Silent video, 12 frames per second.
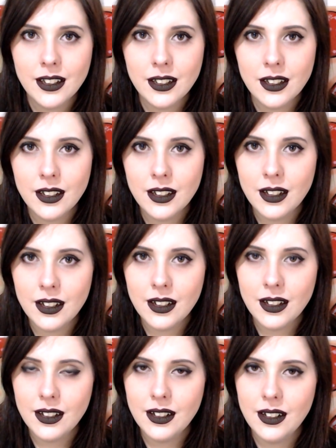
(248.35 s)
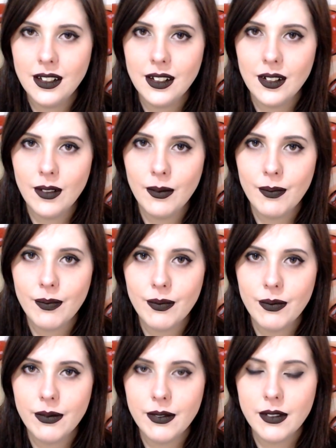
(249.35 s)

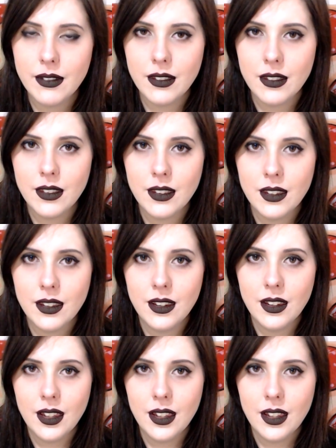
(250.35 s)
[no speech]